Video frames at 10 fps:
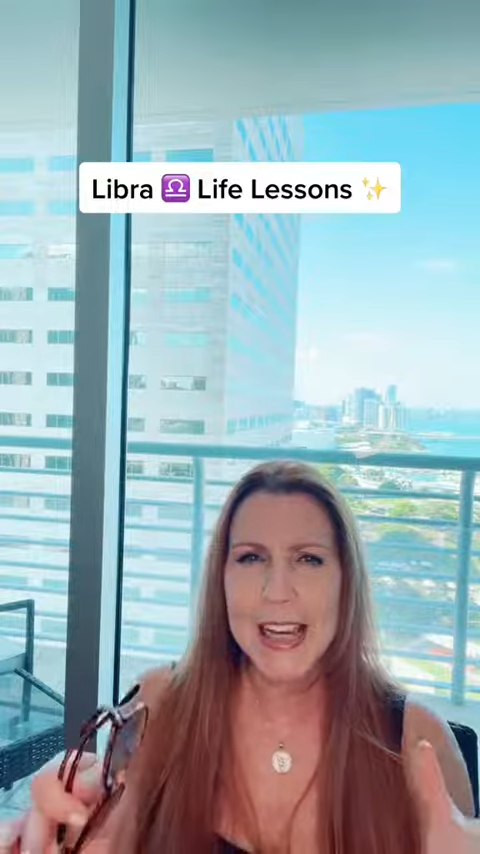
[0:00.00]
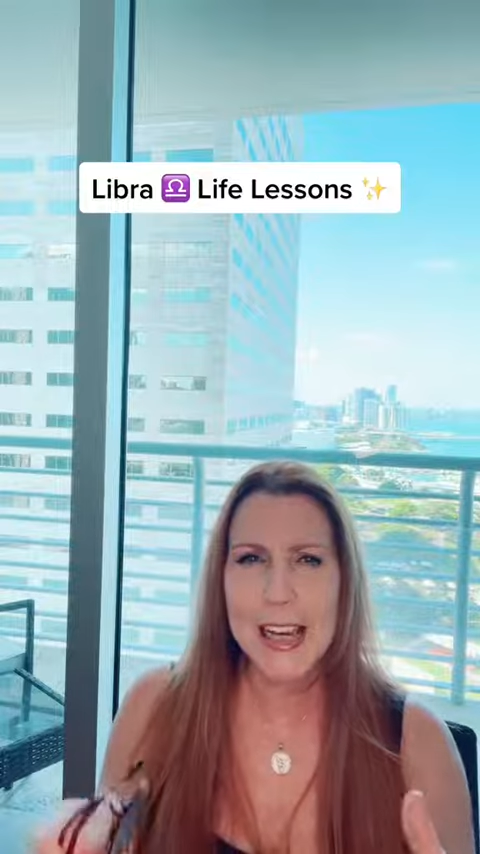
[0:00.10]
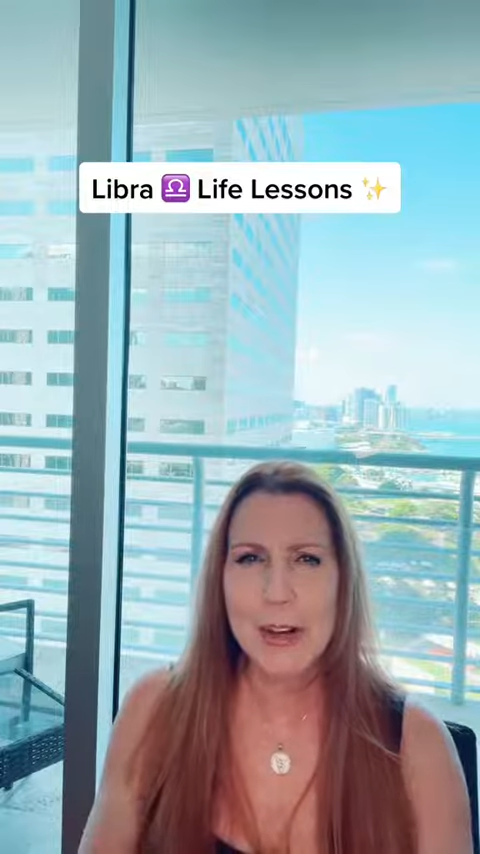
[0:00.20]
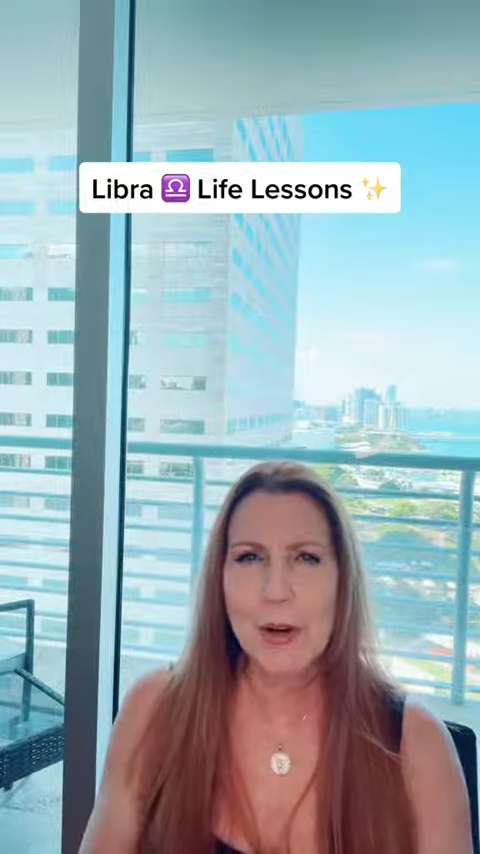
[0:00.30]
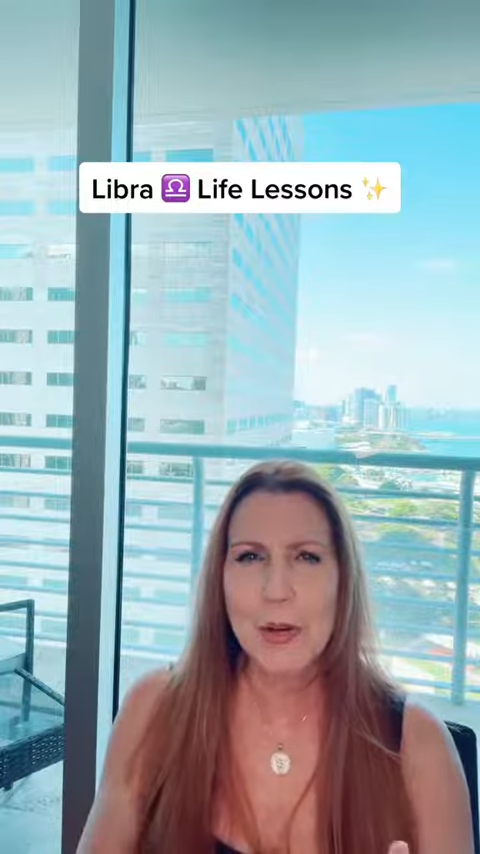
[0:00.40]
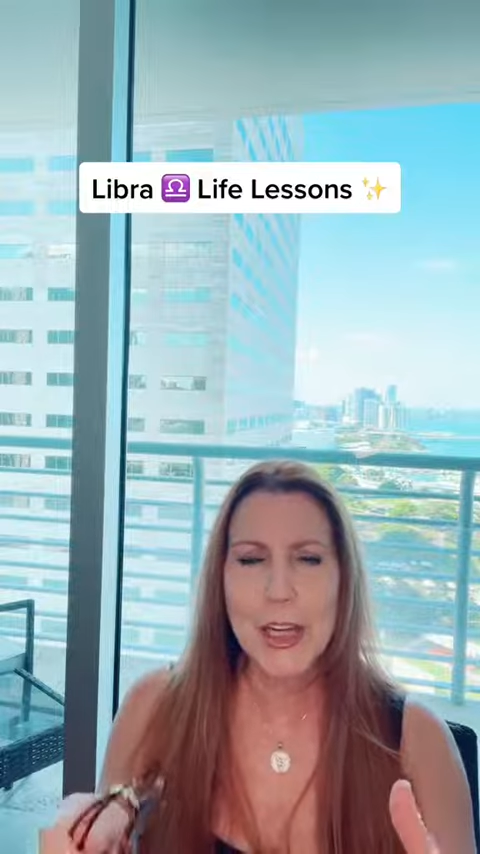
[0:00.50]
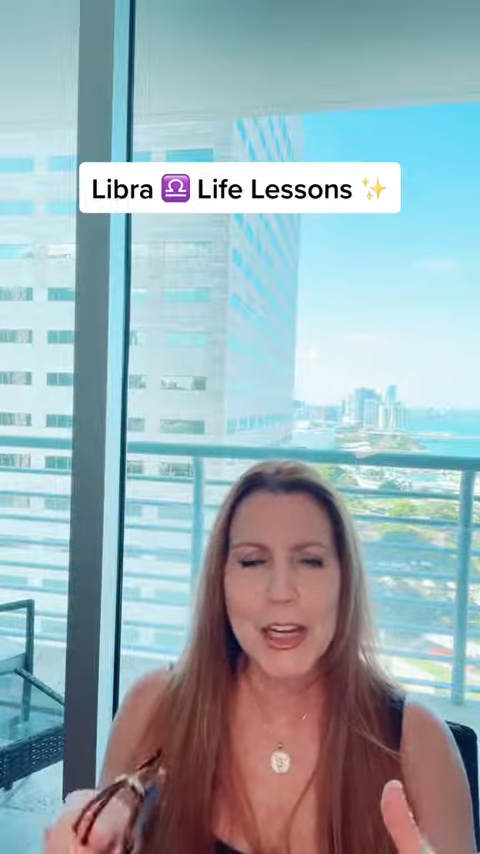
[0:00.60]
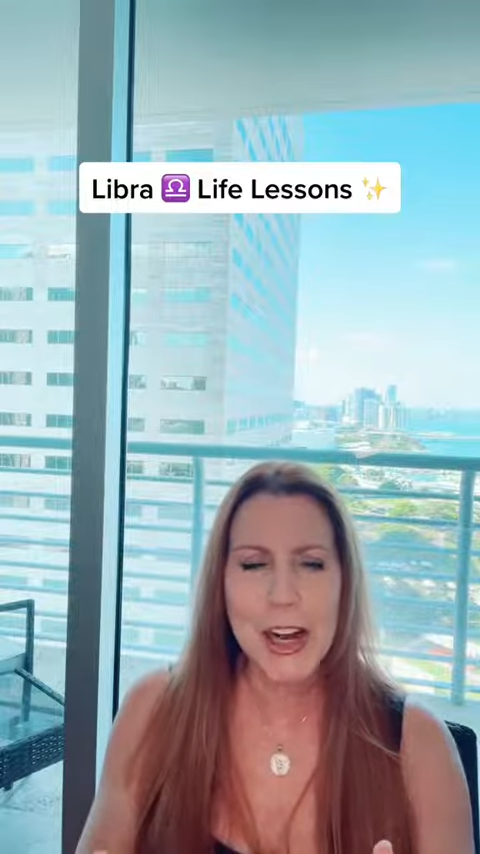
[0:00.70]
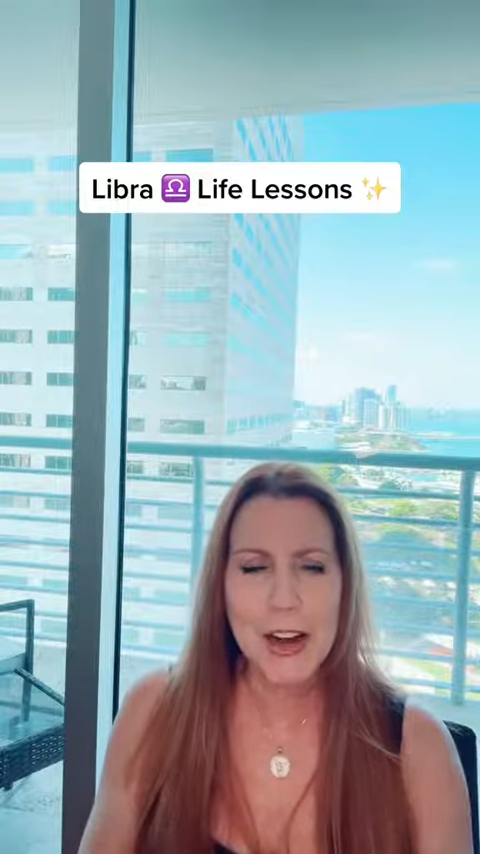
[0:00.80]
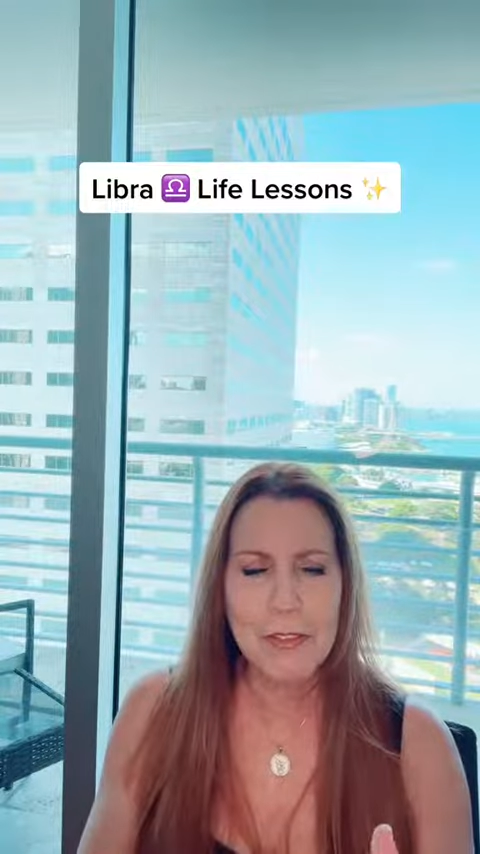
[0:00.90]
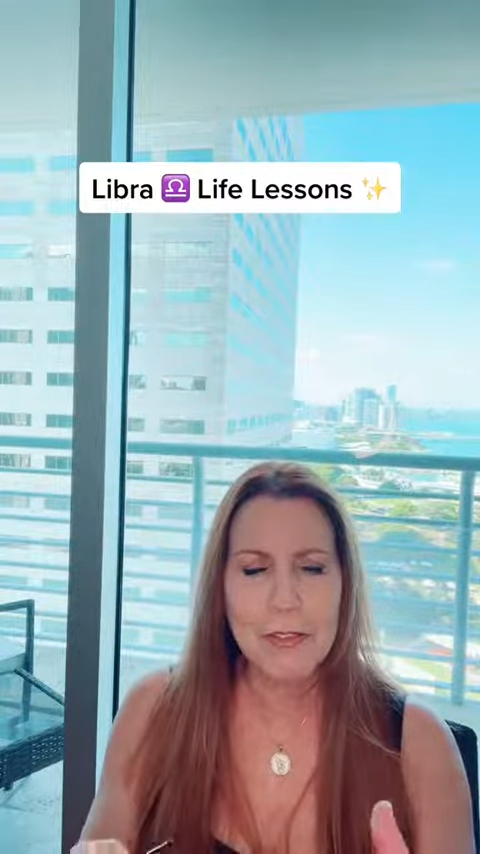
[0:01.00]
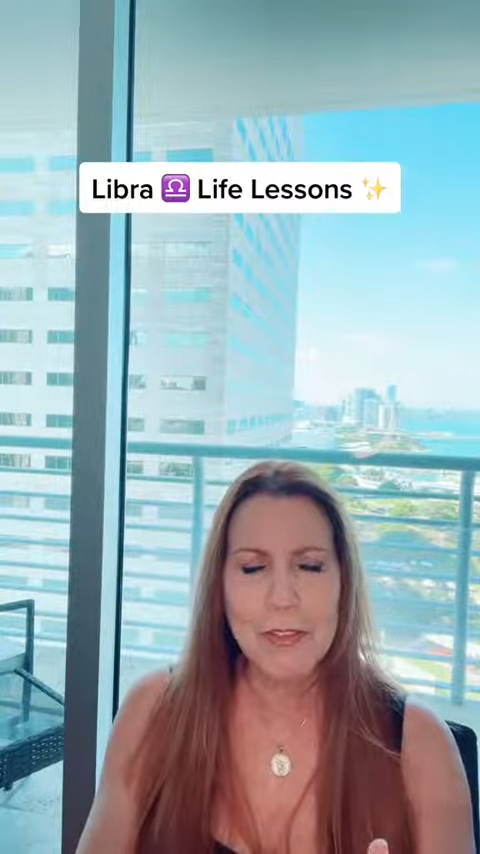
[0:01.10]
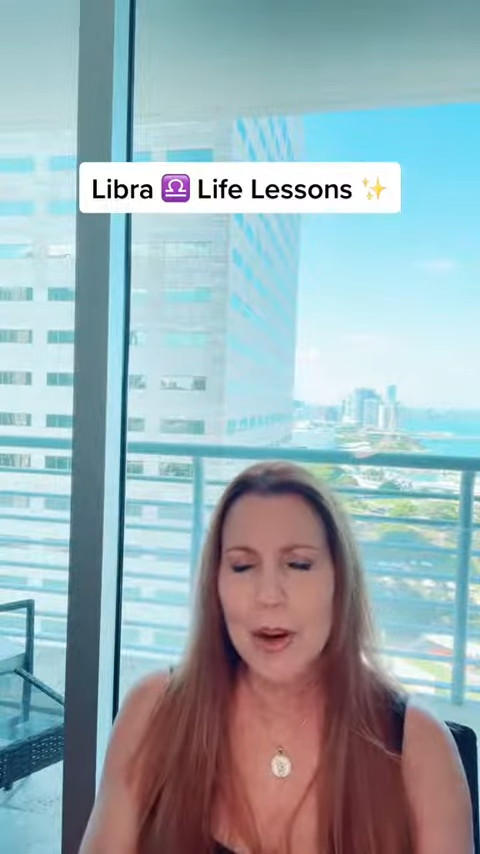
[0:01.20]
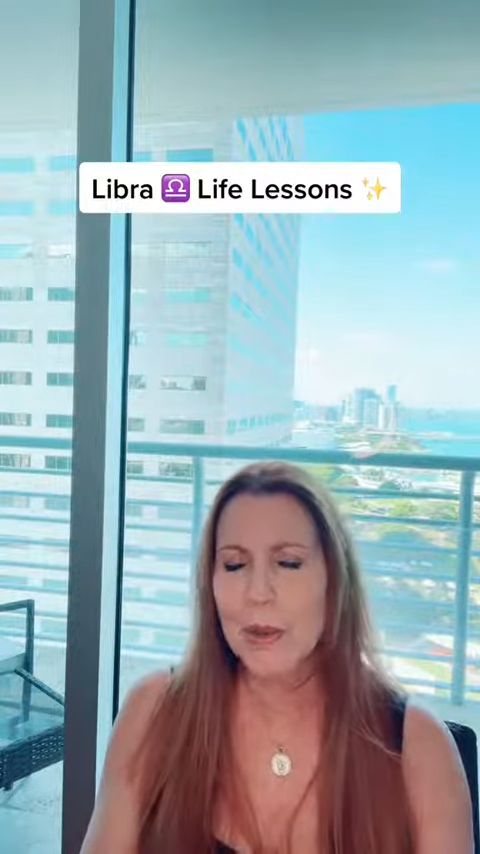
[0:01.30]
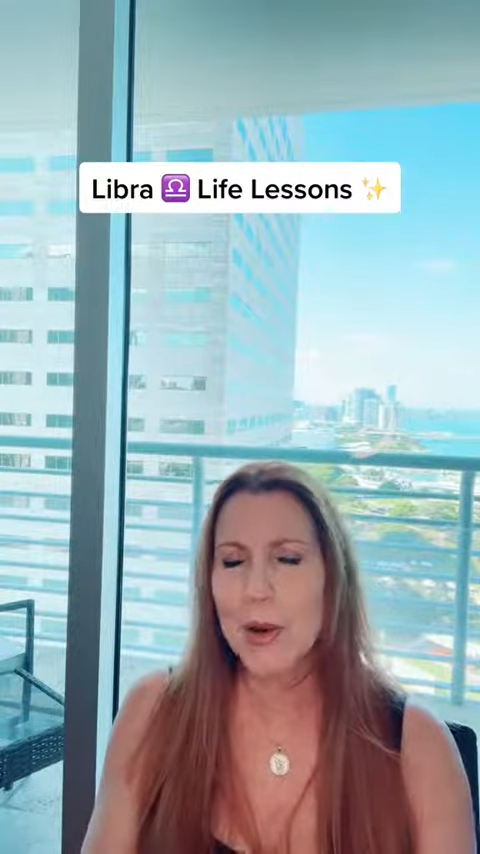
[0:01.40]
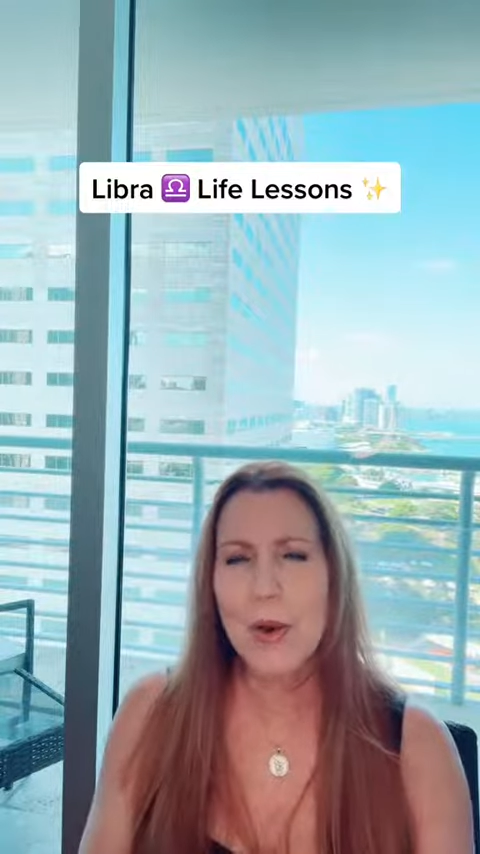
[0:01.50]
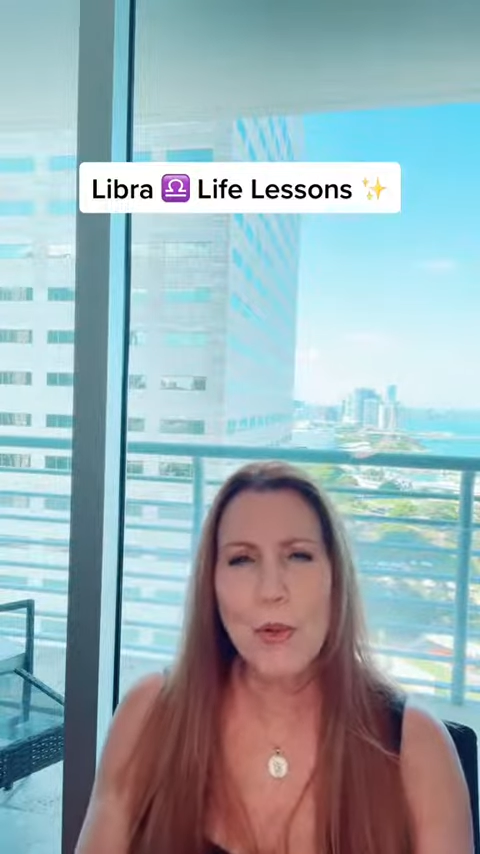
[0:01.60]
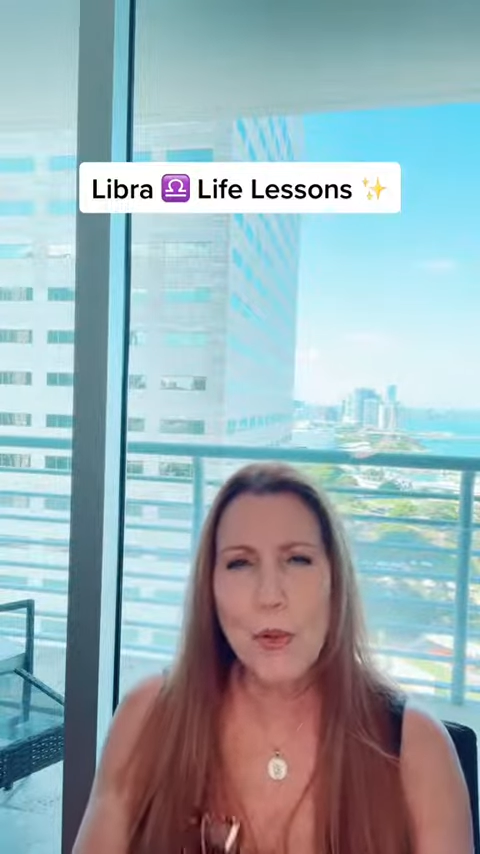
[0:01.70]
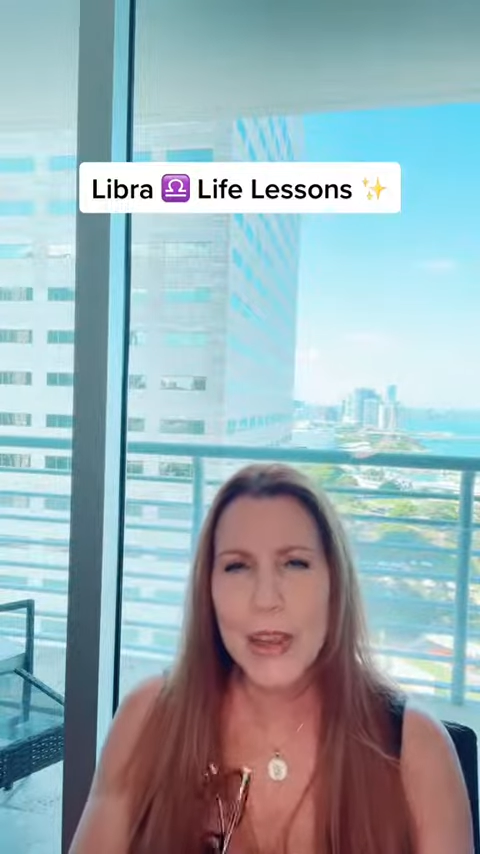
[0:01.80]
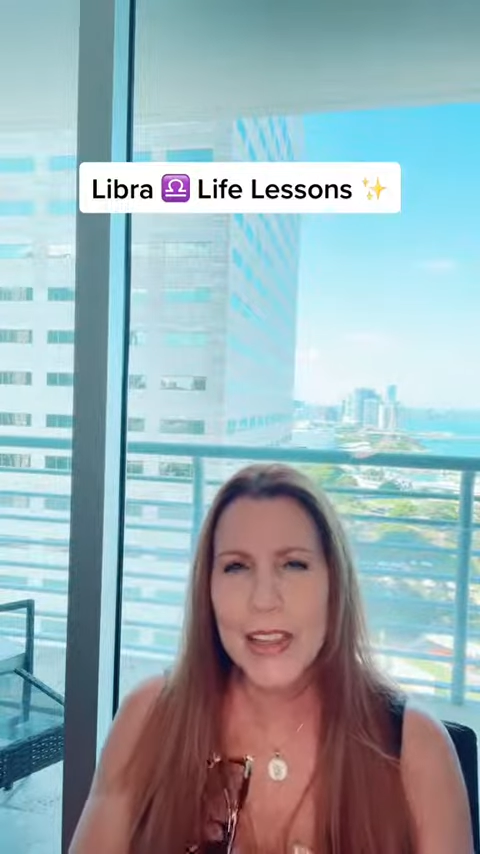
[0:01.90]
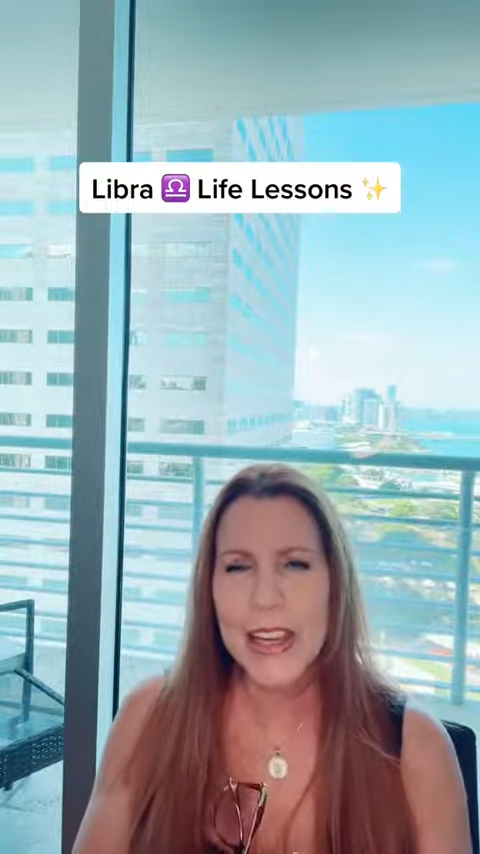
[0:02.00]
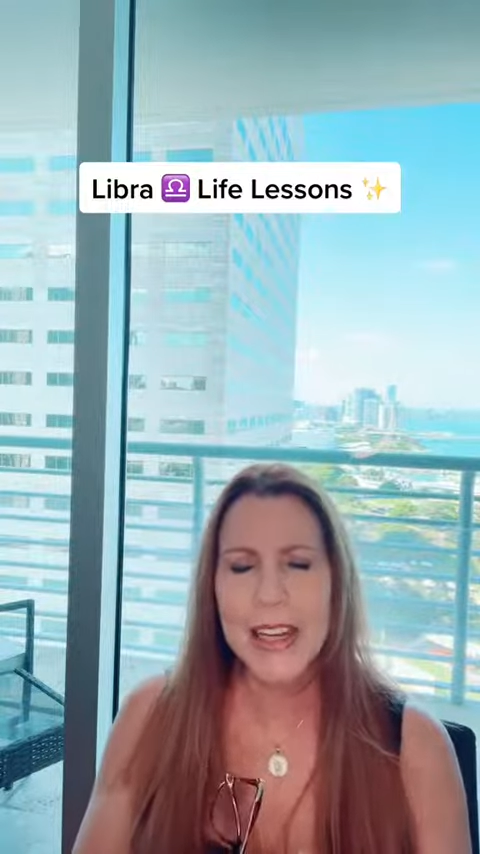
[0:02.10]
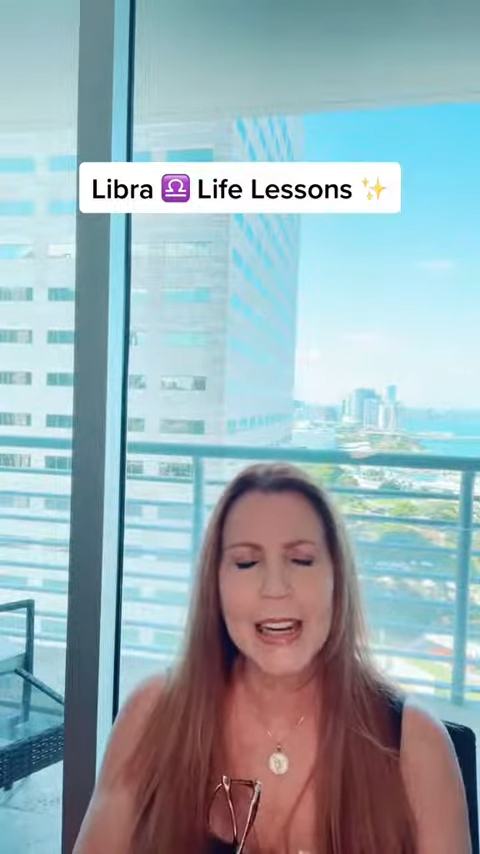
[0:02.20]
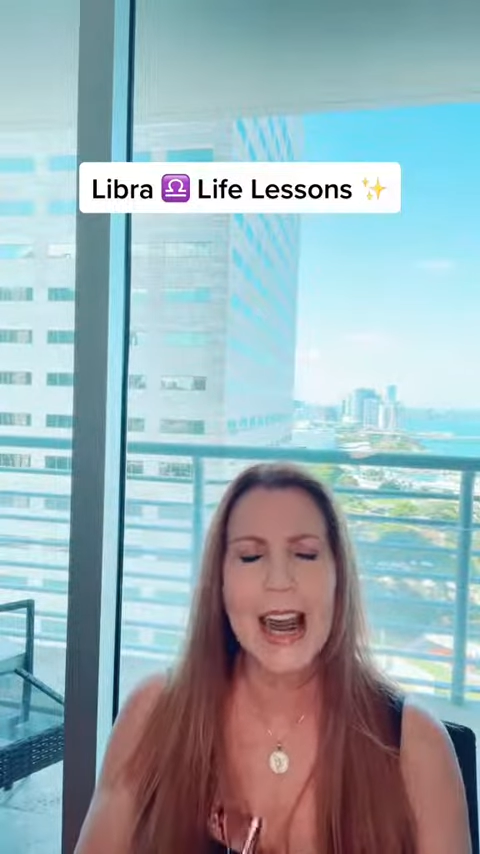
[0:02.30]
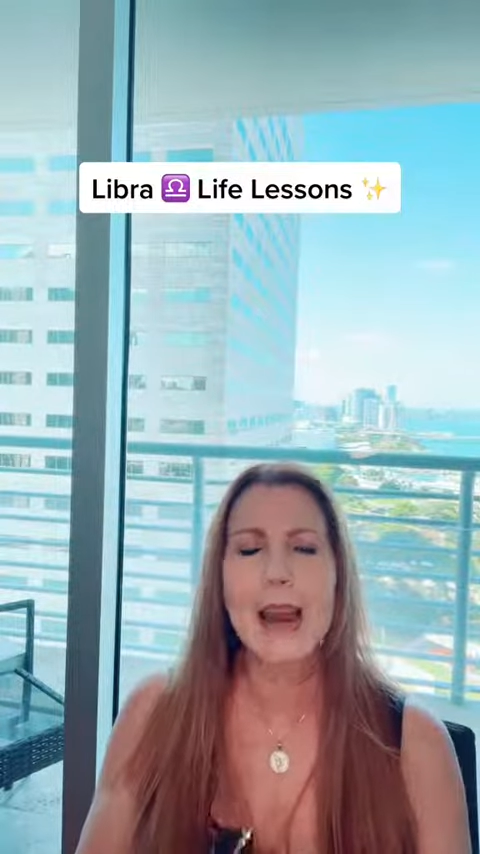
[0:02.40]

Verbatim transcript: can only come from within.